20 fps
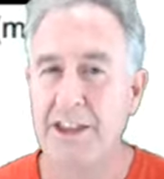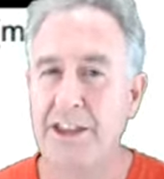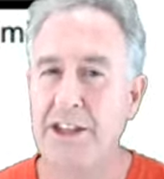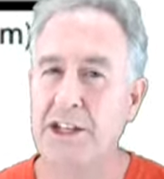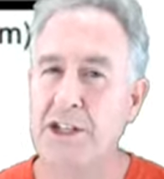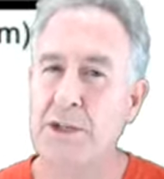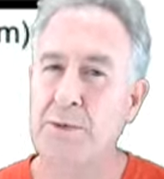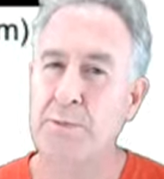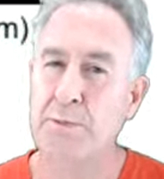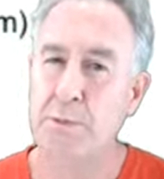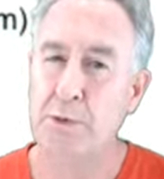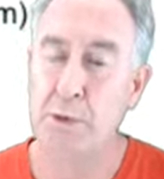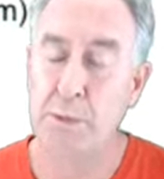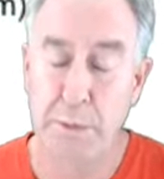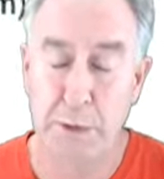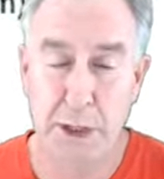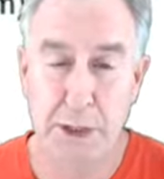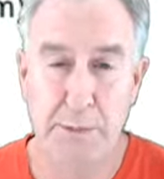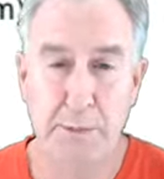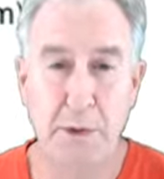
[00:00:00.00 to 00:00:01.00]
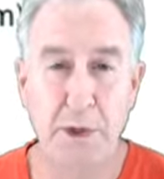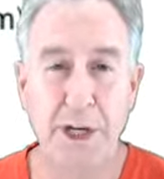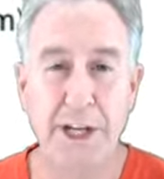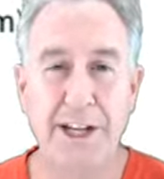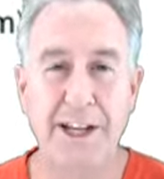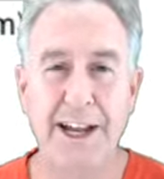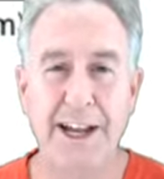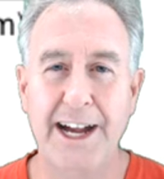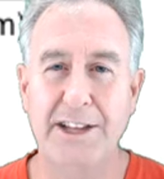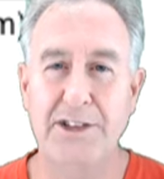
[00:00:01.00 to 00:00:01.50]
This
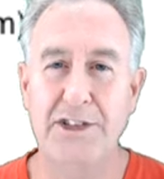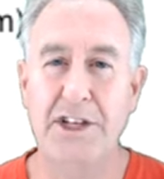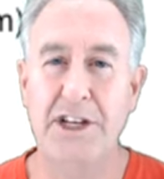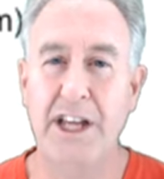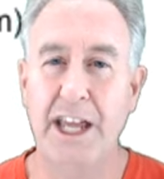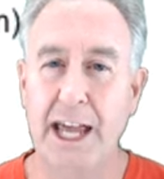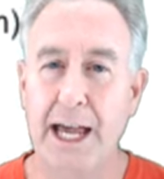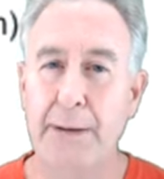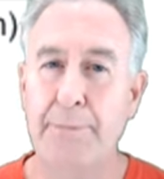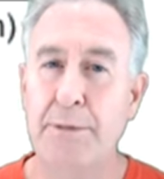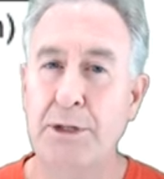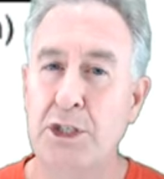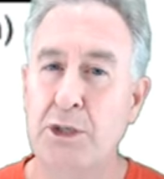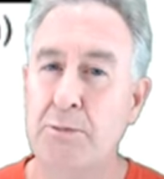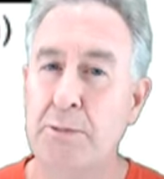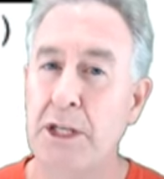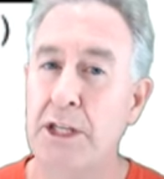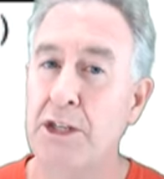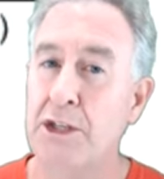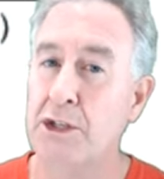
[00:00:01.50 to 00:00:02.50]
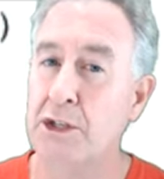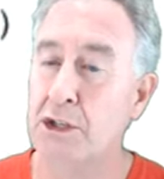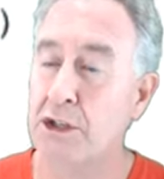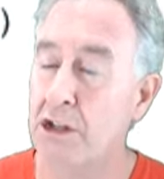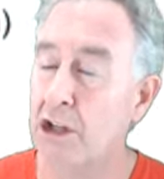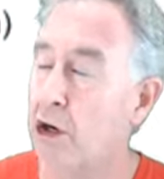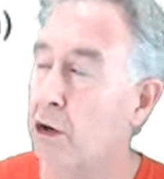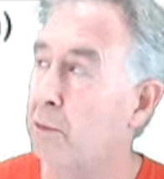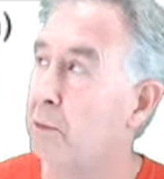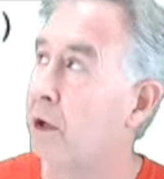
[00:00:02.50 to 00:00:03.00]
spring constant happens to be the
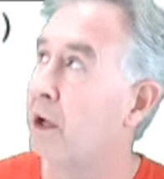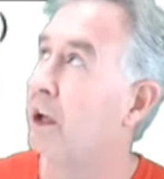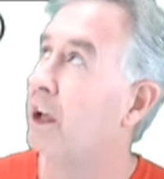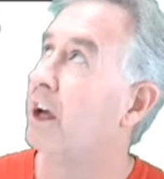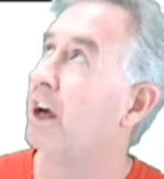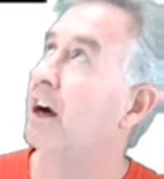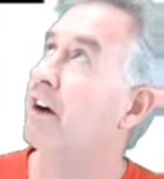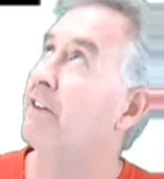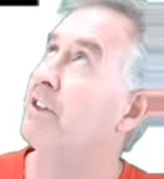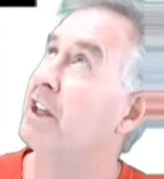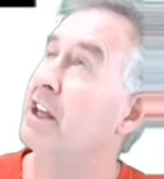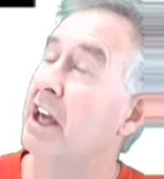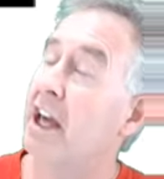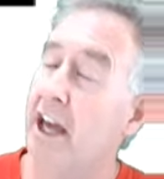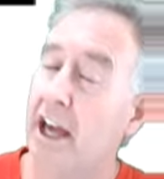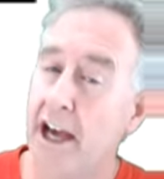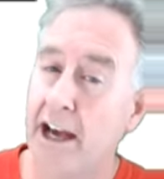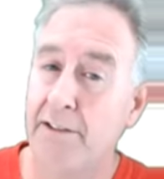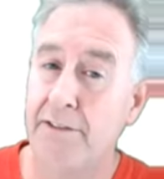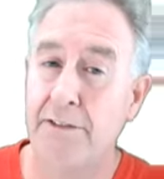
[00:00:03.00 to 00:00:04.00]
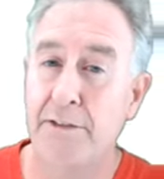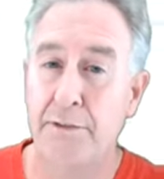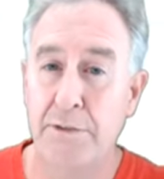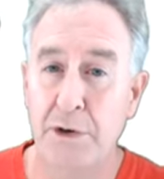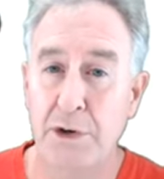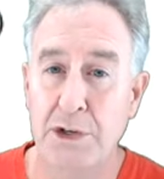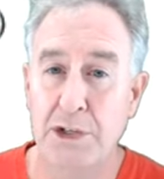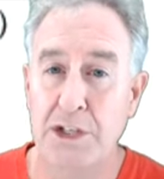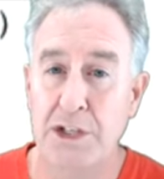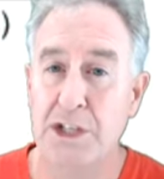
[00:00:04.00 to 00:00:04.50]
slope of the F
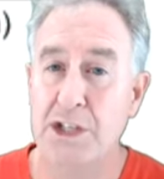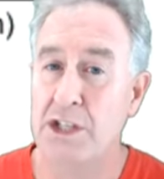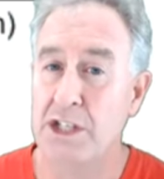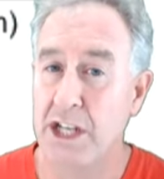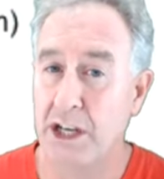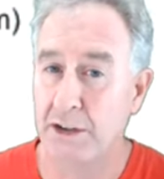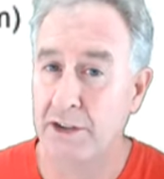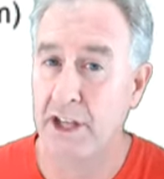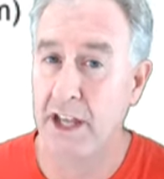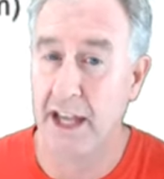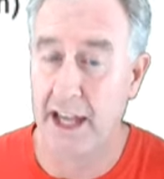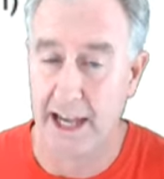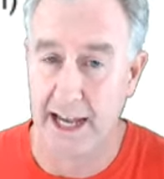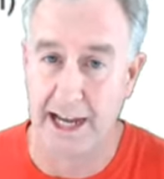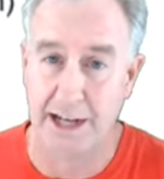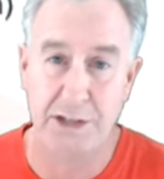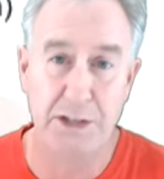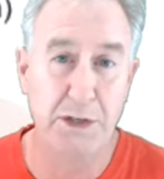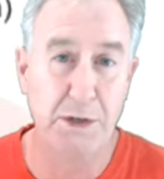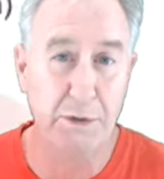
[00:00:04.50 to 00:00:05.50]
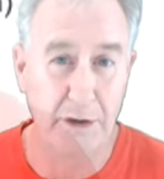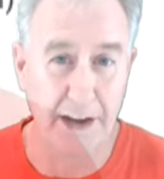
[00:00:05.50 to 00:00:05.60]
versus delta x